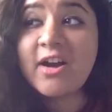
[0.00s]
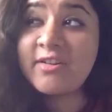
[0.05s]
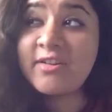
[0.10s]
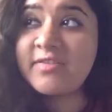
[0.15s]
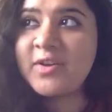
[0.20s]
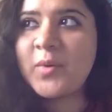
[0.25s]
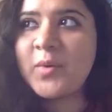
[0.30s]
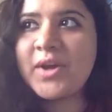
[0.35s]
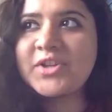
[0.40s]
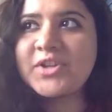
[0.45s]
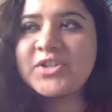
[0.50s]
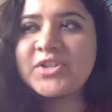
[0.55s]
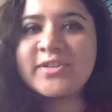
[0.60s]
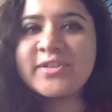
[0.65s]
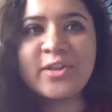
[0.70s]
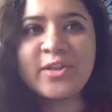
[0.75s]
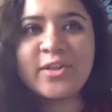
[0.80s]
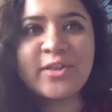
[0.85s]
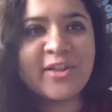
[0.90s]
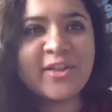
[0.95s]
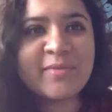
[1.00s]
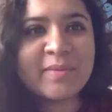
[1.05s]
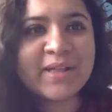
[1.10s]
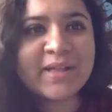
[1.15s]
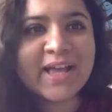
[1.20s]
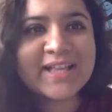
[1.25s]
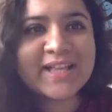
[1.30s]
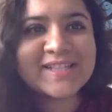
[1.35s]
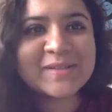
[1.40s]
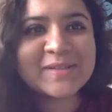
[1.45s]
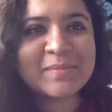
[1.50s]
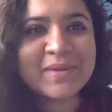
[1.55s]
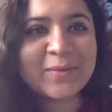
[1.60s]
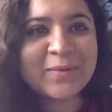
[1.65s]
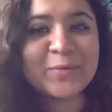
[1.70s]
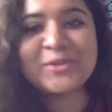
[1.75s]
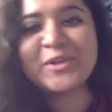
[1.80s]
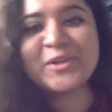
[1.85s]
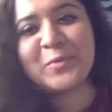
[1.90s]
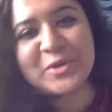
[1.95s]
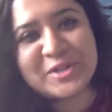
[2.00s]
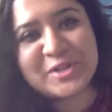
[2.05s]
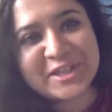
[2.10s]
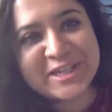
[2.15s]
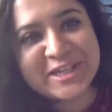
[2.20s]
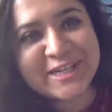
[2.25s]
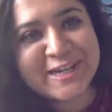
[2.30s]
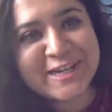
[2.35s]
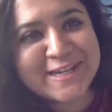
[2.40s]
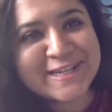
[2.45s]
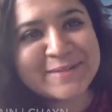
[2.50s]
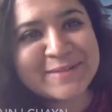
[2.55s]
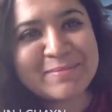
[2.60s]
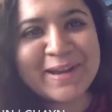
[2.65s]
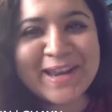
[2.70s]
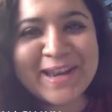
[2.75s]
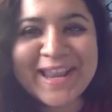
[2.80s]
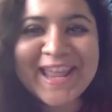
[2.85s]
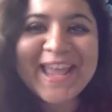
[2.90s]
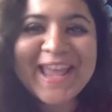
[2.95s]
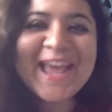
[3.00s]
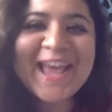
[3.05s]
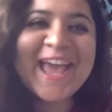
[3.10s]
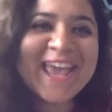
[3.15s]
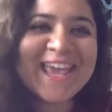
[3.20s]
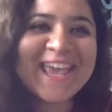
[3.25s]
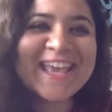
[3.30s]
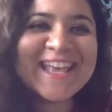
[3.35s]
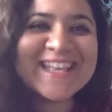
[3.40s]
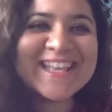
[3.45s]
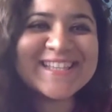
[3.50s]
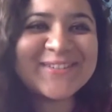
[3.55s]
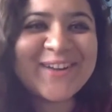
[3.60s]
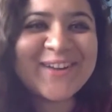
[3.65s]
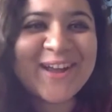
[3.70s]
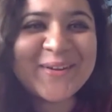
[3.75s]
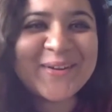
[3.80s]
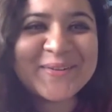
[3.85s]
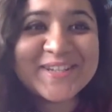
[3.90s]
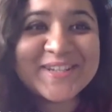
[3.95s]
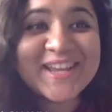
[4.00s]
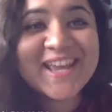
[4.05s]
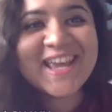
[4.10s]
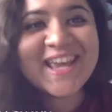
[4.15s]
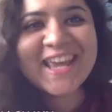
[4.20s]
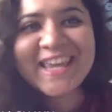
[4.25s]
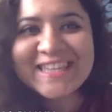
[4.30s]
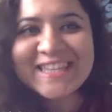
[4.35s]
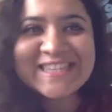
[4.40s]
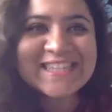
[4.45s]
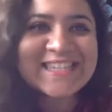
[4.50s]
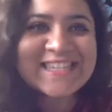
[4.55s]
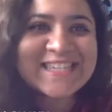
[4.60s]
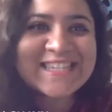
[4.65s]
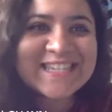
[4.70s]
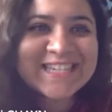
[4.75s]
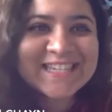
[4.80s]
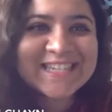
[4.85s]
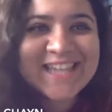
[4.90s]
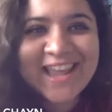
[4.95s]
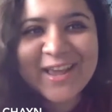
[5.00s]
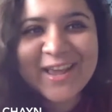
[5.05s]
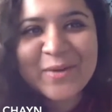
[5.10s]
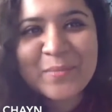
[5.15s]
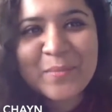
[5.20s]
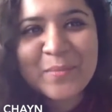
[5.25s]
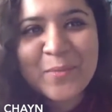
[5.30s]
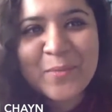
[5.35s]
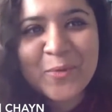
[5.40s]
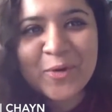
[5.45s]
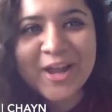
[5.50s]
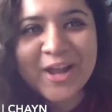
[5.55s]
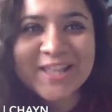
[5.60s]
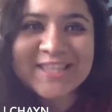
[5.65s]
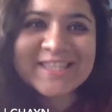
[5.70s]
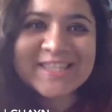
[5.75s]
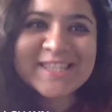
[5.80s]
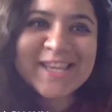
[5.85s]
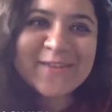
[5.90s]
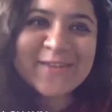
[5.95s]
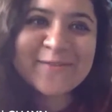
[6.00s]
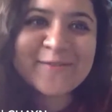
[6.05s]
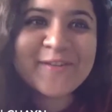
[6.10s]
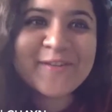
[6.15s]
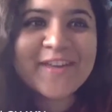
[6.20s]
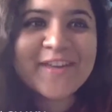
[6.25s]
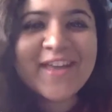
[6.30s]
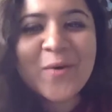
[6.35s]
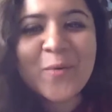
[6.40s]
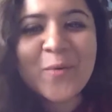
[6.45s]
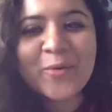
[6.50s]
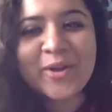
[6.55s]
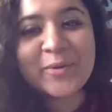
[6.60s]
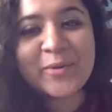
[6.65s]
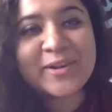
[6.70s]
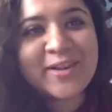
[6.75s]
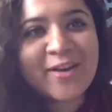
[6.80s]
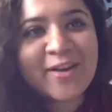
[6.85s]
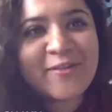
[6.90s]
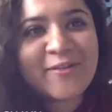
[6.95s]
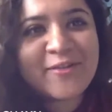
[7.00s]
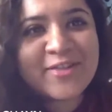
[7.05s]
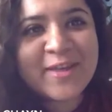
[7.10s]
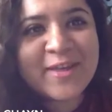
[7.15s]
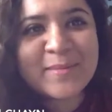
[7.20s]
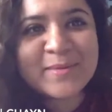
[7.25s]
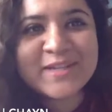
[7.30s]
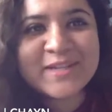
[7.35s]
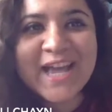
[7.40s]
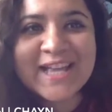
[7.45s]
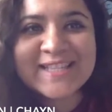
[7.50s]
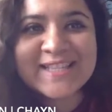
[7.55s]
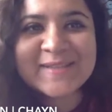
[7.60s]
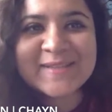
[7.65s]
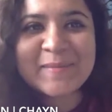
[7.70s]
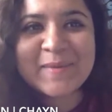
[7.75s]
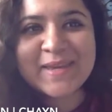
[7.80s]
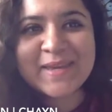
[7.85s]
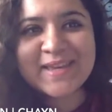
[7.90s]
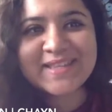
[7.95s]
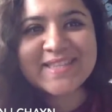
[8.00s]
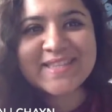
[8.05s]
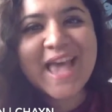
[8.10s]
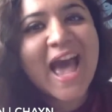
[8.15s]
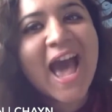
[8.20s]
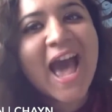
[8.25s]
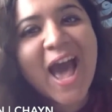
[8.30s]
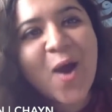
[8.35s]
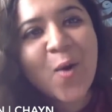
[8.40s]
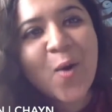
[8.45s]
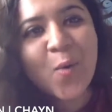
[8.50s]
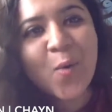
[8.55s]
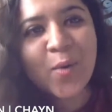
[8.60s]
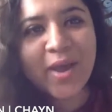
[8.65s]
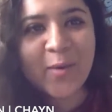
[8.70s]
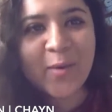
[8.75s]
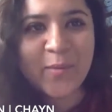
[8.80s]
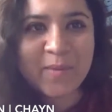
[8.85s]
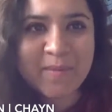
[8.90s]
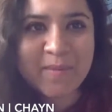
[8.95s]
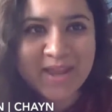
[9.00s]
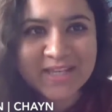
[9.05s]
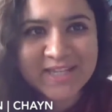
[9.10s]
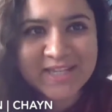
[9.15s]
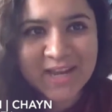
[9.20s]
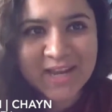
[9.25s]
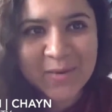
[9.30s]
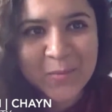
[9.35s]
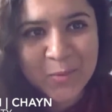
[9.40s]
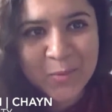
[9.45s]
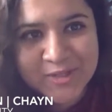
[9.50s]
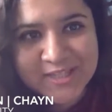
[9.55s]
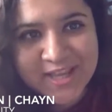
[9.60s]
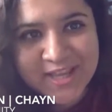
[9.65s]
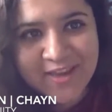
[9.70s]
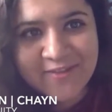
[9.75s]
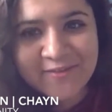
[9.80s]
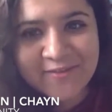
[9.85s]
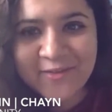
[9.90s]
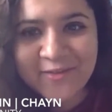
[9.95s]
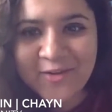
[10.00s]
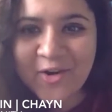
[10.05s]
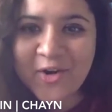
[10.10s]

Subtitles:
Another question that a lot of people ask me, which I wish they didn't, but is around, is tech more unsafe? What I would love for them to ask me is, how can we make tech more safe?